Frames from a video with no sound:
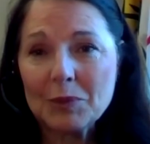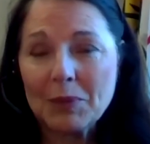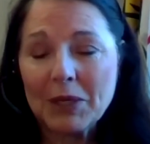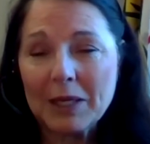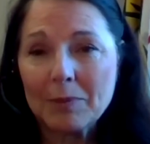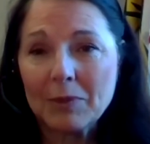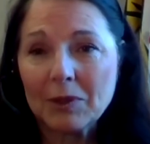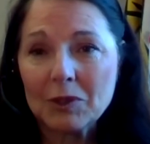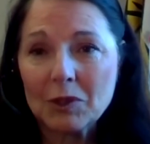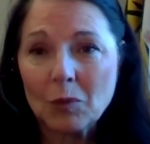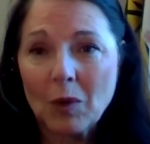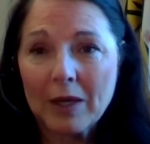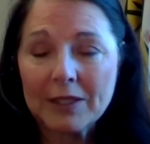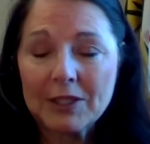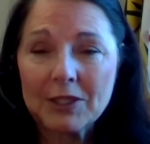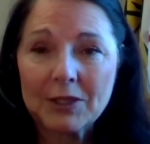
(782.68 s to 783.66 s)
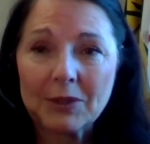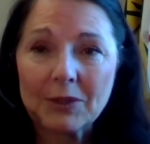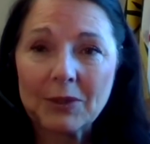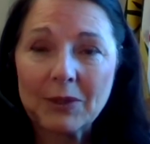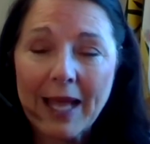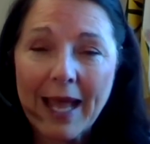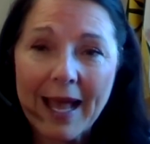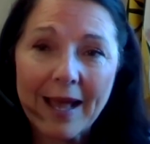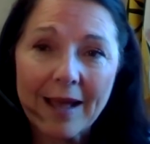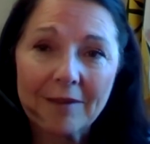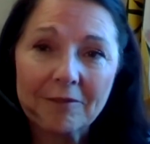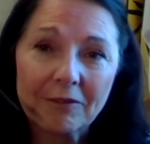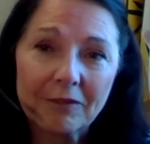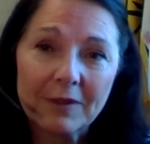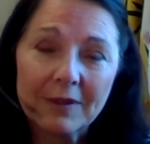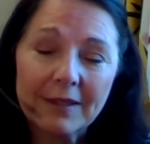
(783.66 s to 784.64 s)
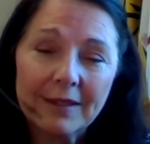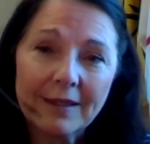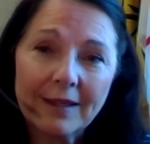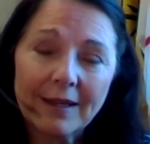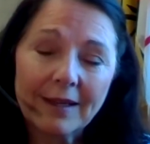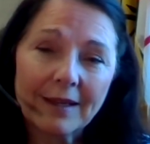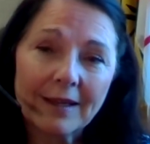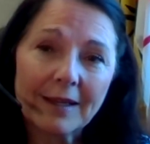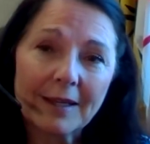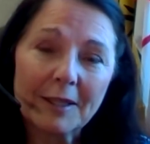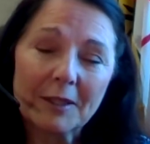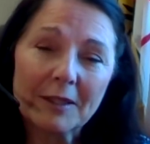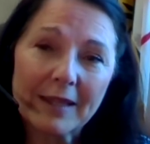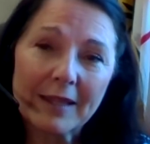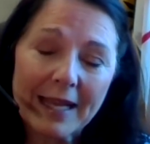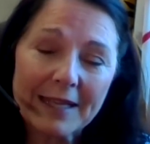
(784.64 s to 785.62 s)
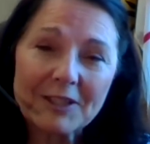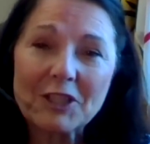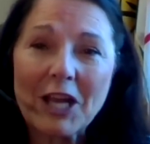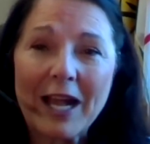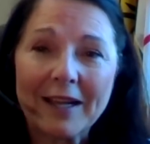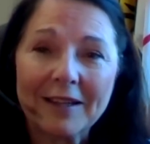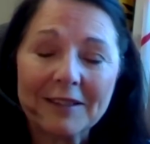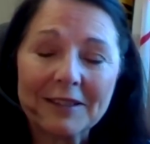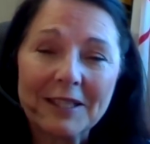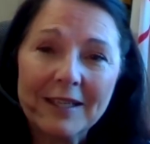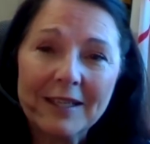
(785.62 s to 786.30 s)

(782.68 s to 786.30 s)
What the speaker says: people to want to have that child.